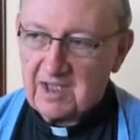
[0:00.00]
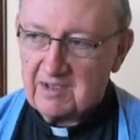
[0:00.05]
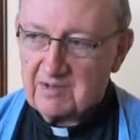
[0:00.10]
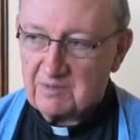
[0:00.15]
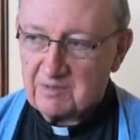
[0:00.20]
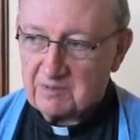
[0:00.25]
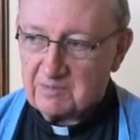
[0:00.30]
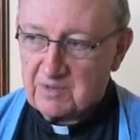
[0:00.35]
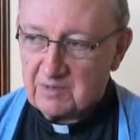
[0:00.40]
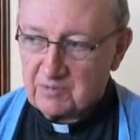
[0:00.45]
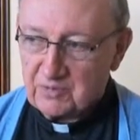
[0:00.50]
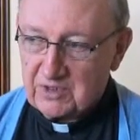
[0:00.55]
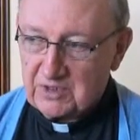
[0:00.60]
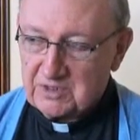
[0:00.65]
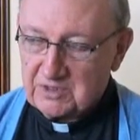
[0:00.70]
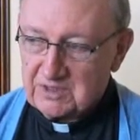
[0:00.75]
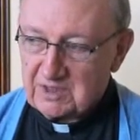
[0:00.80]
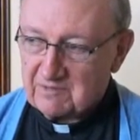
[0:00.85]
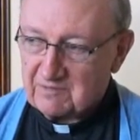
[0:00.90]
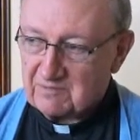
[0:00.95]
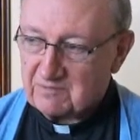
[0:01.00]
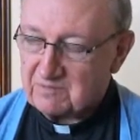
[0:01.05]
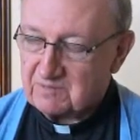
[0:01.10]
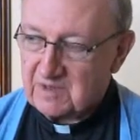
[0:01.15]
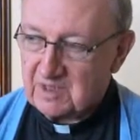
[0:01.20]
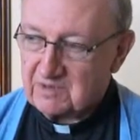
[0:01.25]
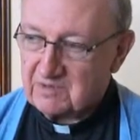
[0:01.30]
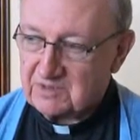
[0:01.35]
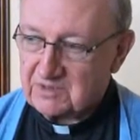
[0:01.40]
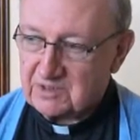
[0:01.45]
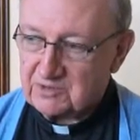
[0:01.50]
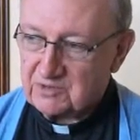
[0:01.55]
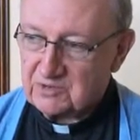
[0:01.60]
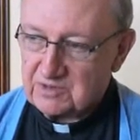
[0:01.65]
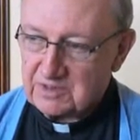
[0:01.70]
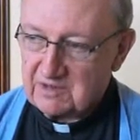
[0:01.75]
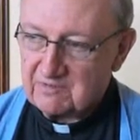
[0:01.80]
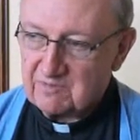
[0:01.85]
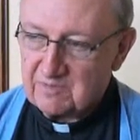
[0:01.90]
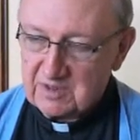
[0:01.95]
The priests and
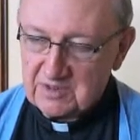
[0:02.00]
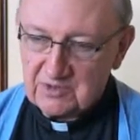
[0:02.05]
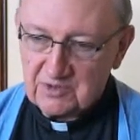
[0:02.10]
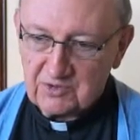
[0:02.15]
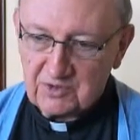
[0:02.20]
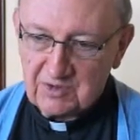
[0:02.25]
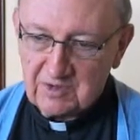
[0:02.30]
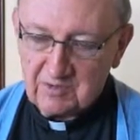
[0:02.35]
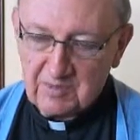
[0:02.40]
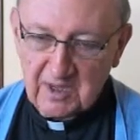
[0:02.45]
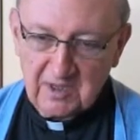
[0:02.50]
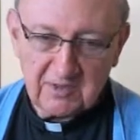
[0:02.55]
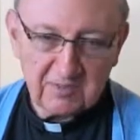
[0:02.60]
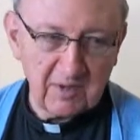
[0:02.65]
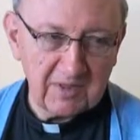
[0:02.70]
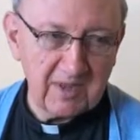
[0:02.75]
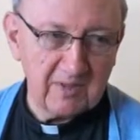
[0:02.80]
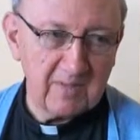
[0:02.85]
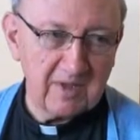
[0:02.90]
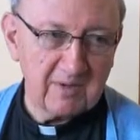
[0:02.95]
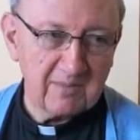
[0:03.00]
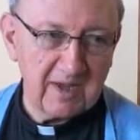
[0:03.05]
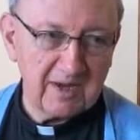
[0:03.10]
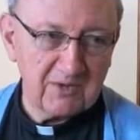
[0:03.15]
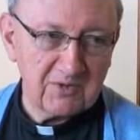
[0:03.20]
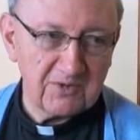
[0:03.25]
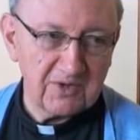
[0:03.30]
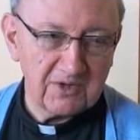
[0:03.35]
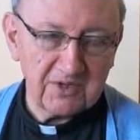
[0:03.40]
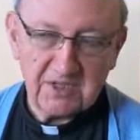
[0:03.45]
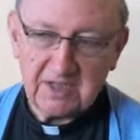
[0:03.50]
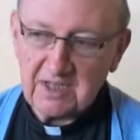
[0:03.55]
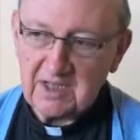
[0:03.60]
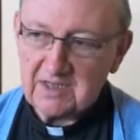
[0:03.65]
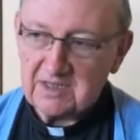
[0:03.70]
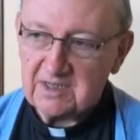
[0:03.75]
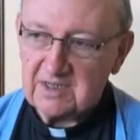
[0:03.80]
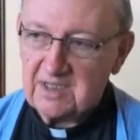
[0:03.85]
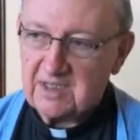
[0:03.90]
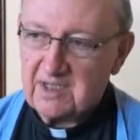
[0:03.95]
sisters have ministered in the past, but they've been a minority,
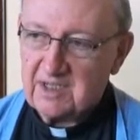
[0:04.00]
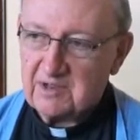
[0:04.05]
and